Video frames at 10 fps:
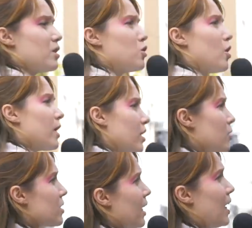and you're not
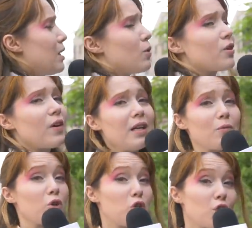accusing anyone of
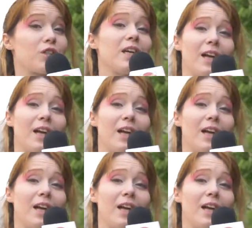anyone just